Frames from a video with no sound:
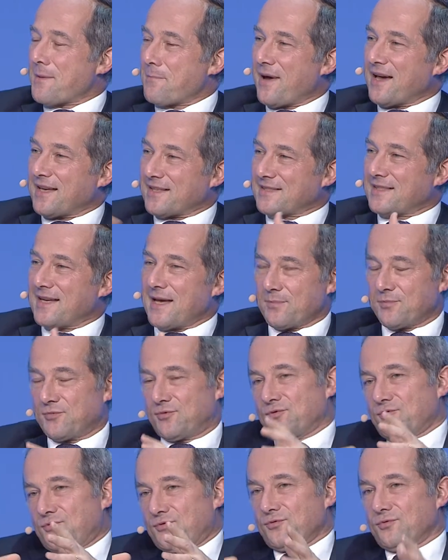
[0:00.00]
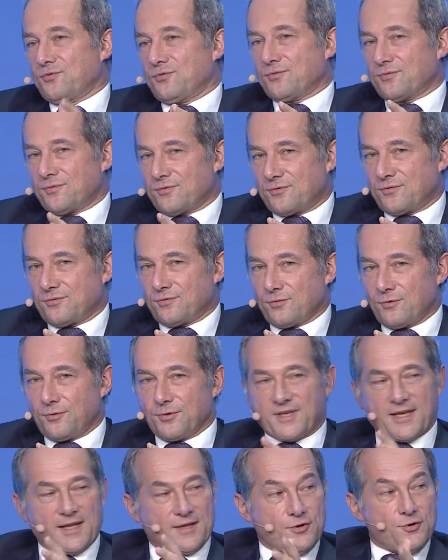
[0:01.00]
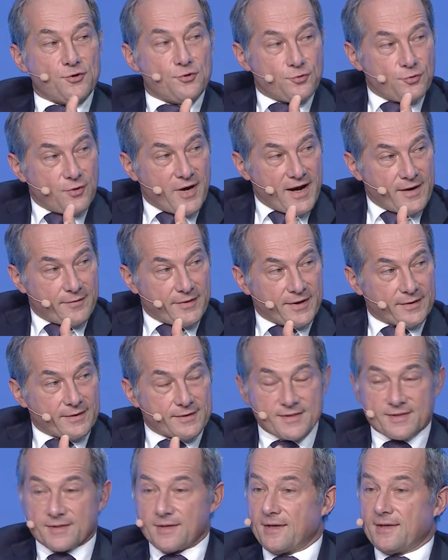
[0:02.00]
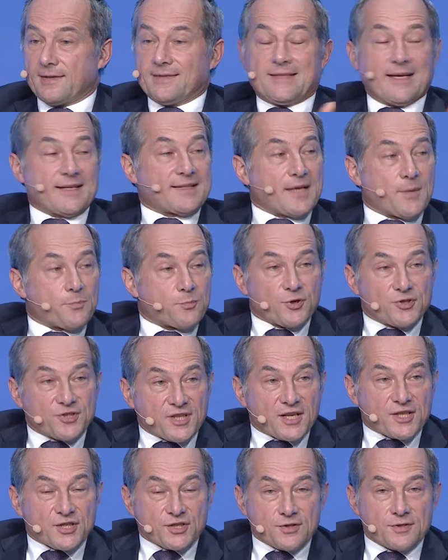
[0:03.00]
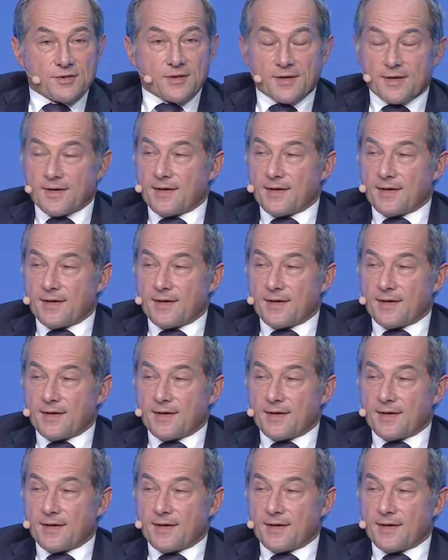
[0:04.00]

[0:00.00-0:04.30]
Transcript: by step to look at new areas. Data protection,